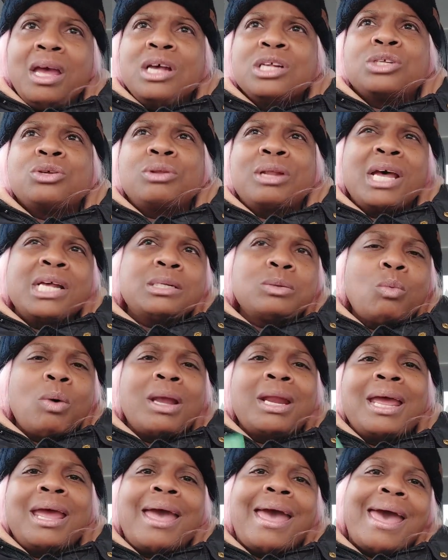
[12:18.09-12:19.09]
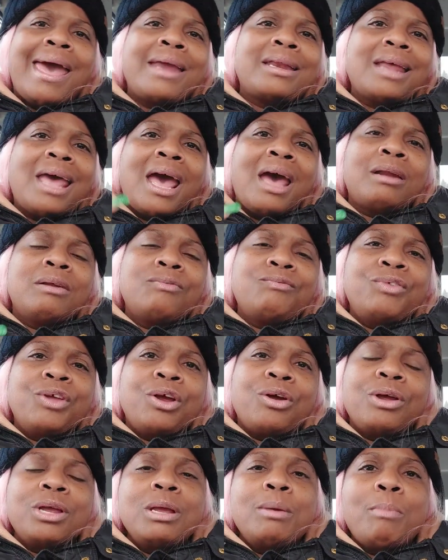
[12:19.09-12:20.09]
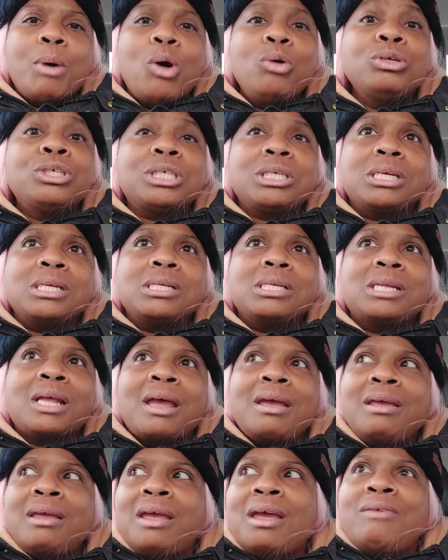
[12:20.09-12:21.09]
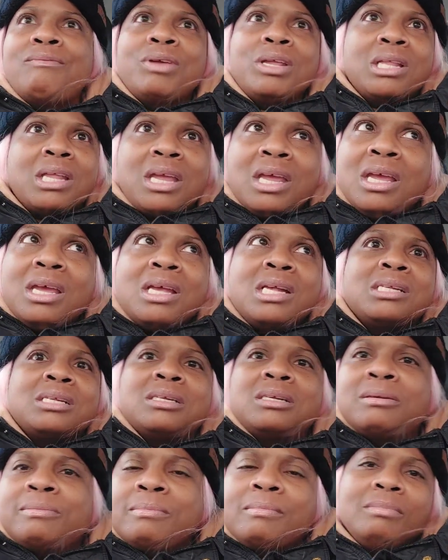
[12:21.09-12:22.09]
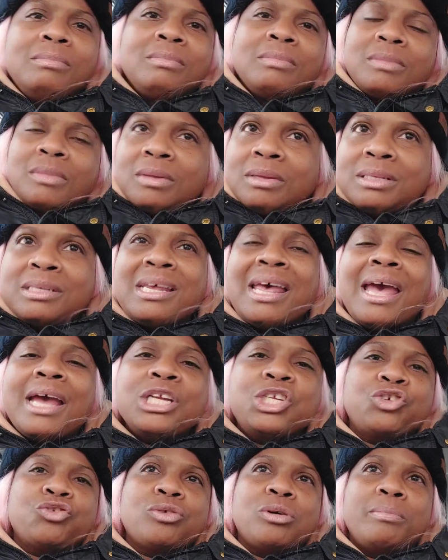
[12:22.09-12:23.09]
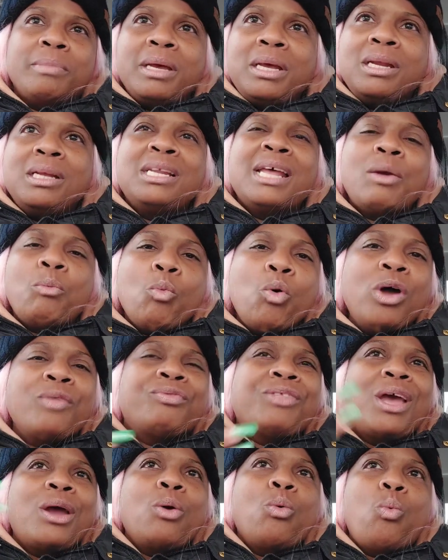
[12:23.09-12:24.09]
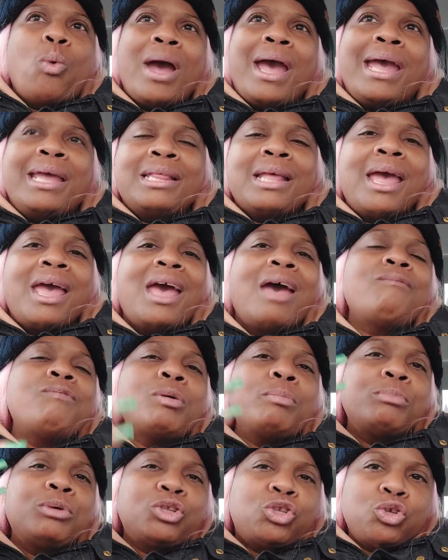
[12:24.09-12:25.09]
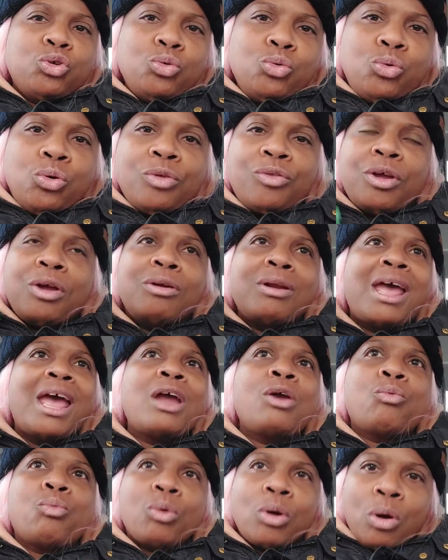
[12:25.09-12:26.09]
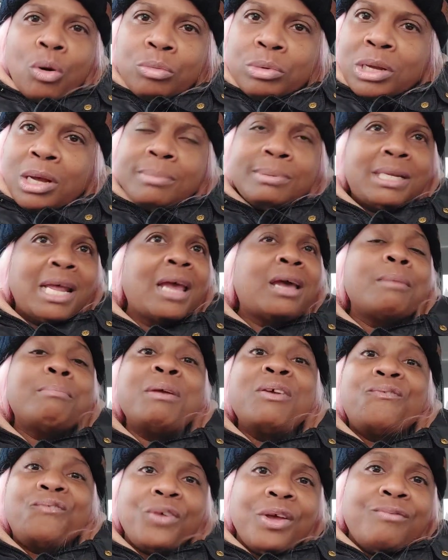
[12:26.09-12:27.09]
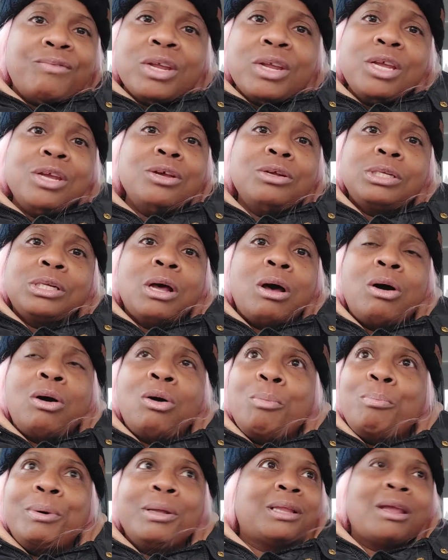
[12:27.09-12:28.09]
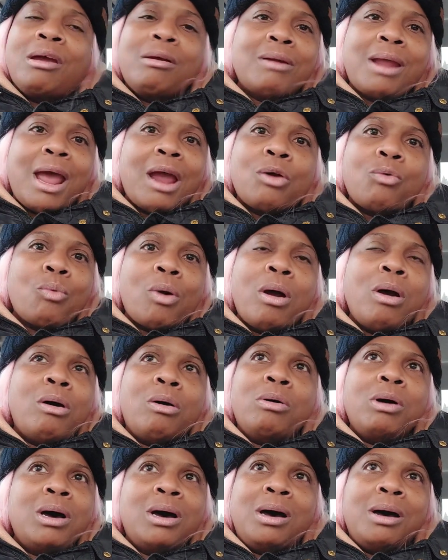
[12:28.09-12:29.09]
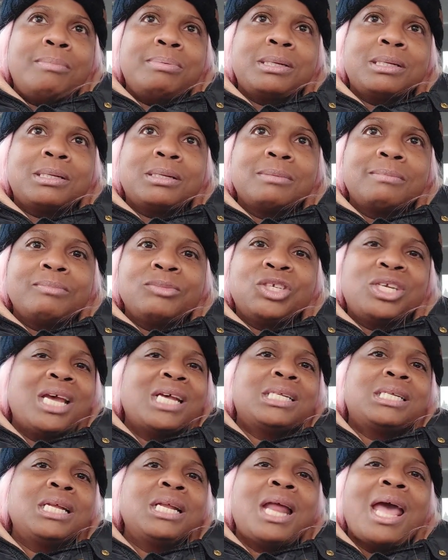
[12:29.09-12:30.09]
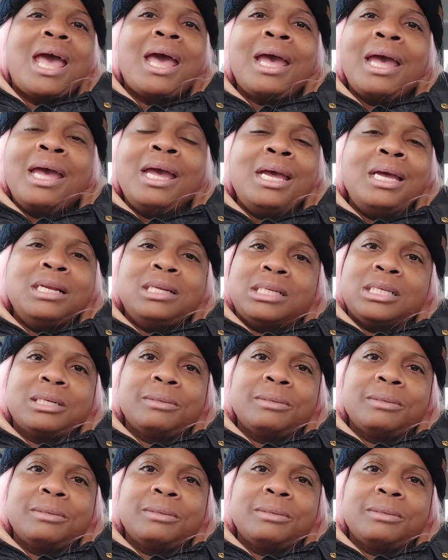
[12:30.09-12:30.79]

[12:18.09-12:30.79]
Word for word: So that's why they act out of their emotions. They everything is a tantrum, and they want their way. They haven't matured. They're not grown-ups. They could be fifty years old, but they're not grown-ups, just in age.